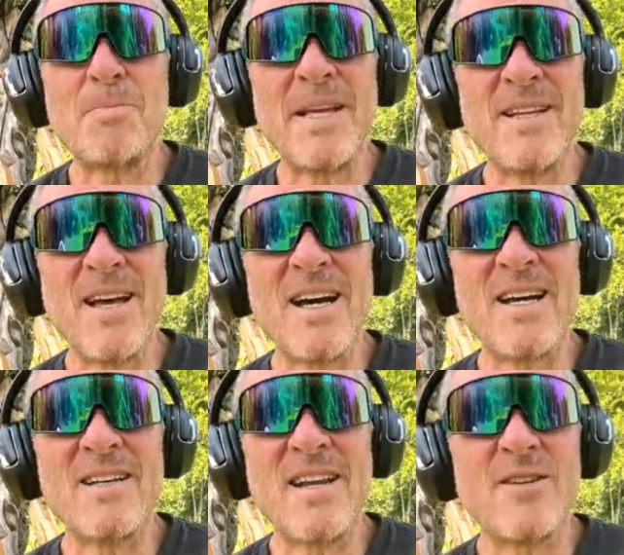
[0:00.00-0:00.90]

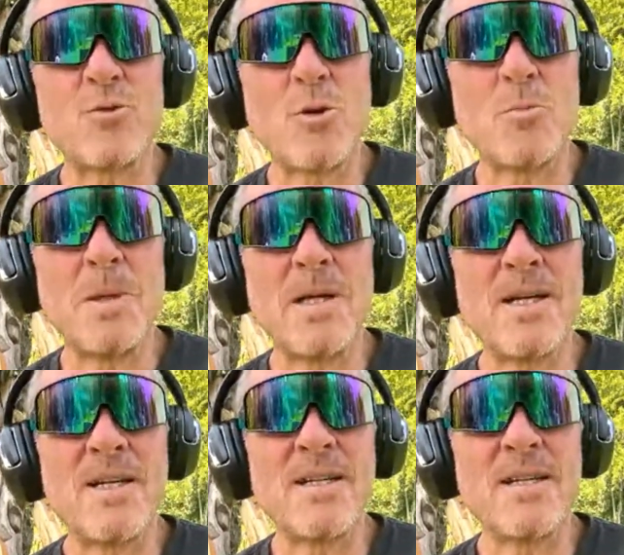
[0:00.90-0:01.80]
pDAI and
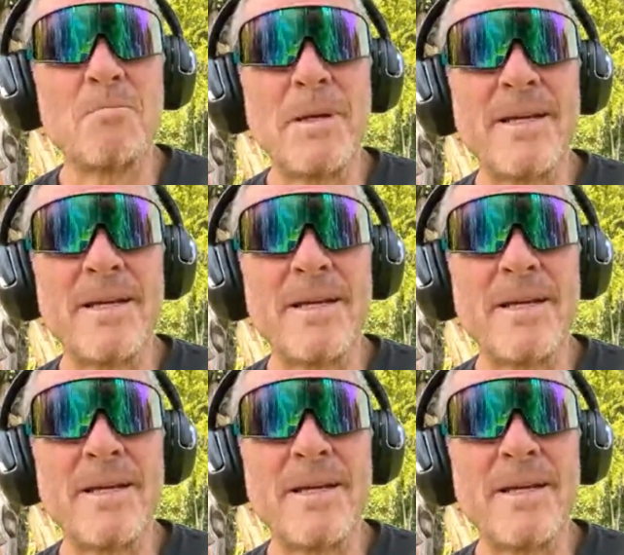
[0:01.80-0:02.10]
Atropa and